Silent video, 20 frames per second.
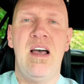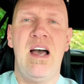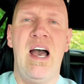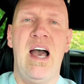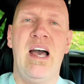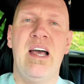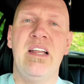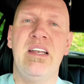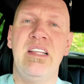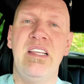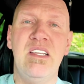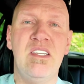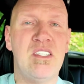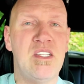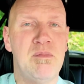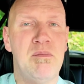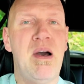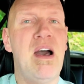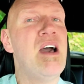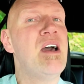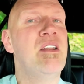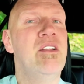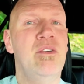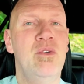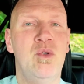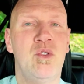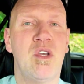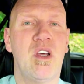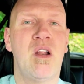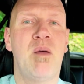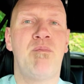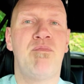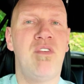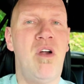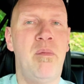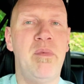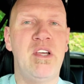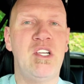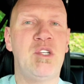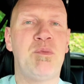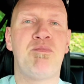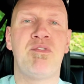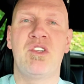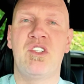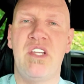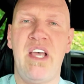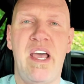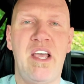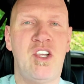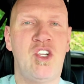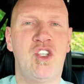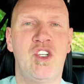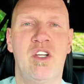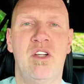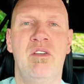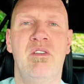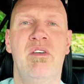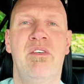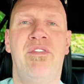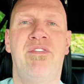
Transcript: And he's the man who's going to promise protection